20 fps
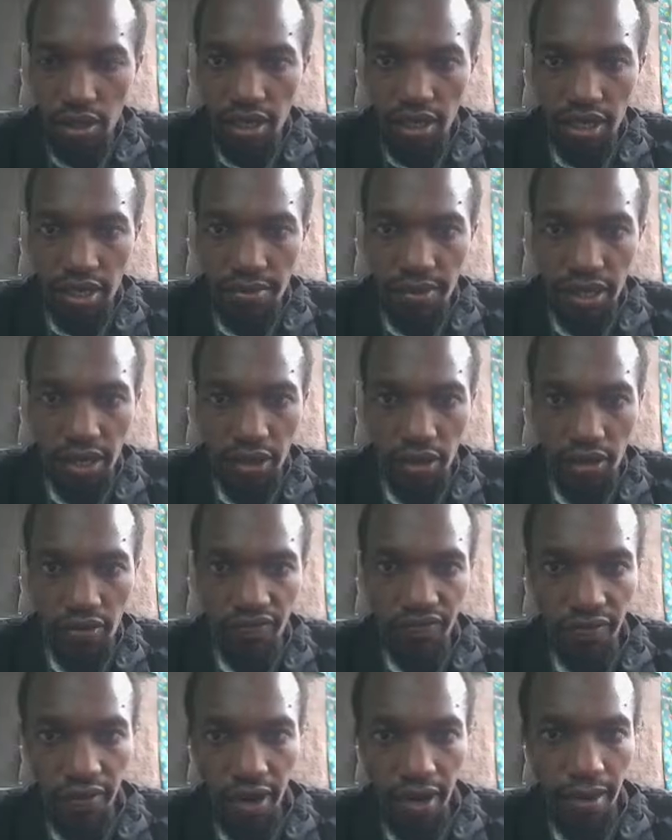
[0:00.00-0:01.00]
Let me
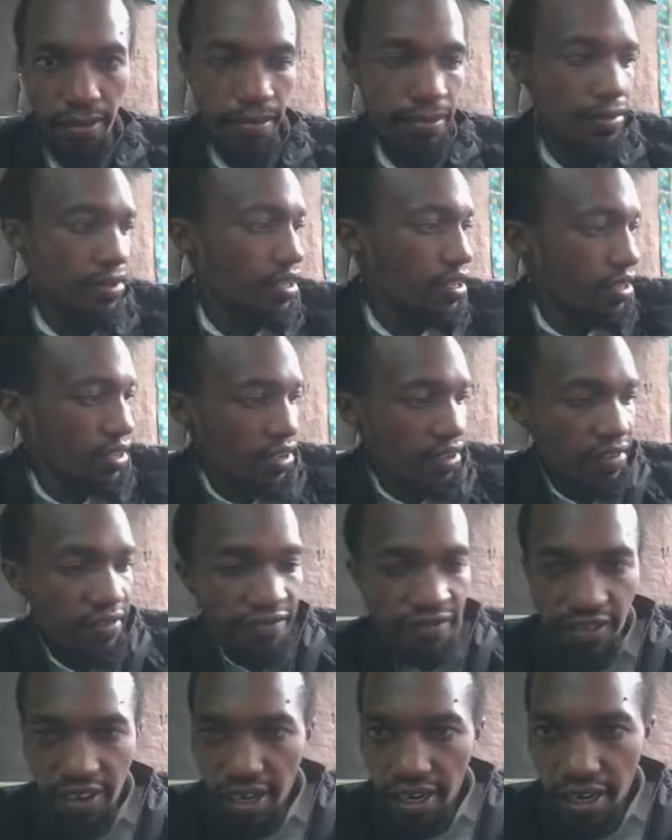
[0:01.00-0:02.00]
confirm
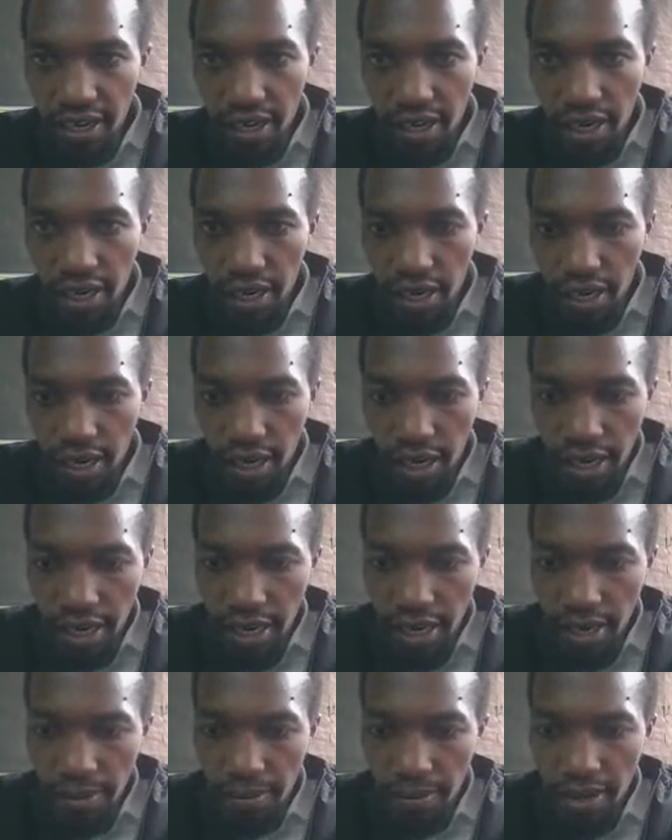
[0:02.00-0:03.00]
if I
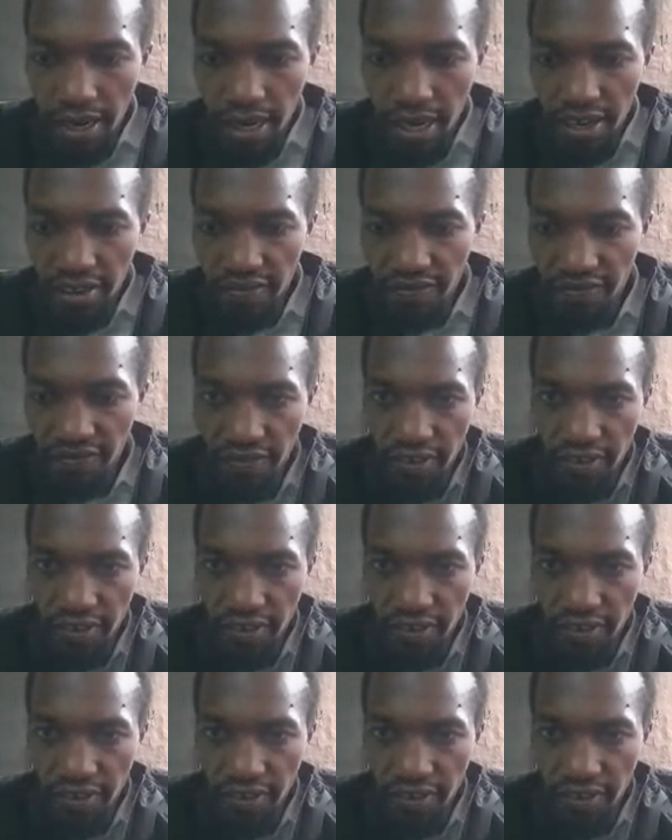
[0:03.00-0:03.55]
am live.